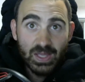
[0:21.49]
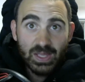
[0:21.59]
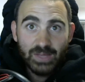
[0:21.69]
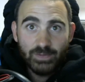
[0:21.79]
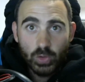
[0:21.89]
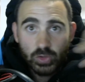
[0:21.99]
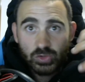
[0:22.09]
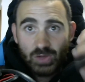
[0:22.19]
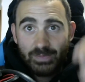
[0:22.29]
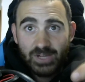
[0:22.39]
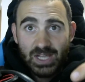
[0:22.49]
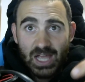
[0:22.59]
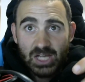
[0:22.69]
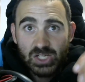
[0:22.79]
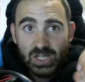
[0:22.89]
If you're strapped for
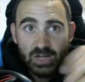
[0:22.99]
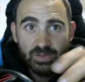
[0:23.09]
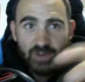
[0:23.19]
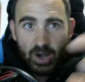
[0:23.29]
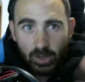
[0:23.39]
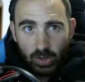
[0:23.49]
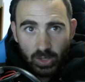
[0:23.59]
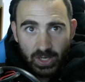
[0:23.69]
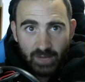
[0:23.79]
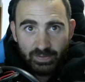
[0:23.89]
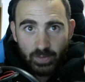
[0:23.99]
cash and are far along enough